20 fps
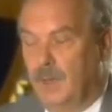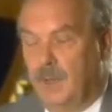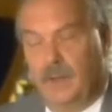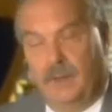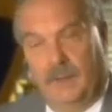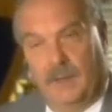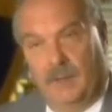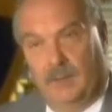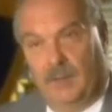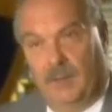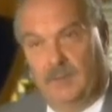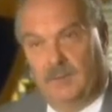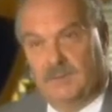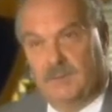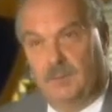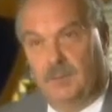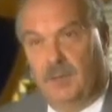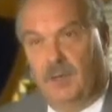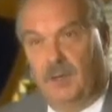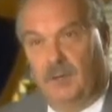And now I
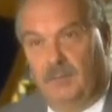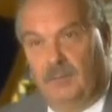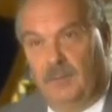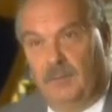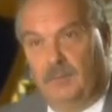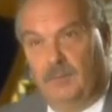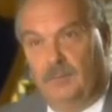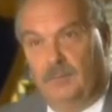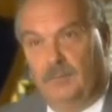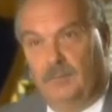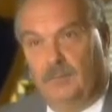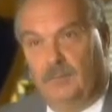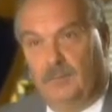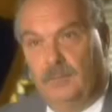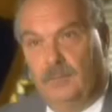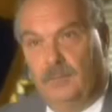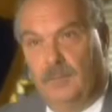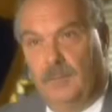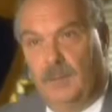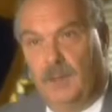was a part of it.
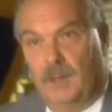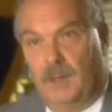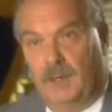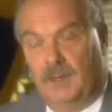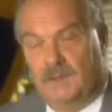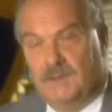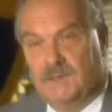And